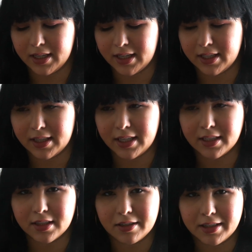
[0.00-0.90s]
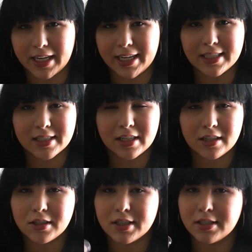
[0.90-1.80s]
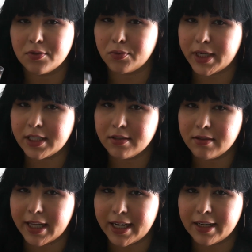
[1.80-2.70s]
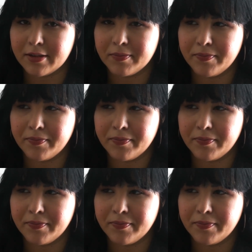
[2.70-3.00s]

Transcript: I think their lightest color is way too light.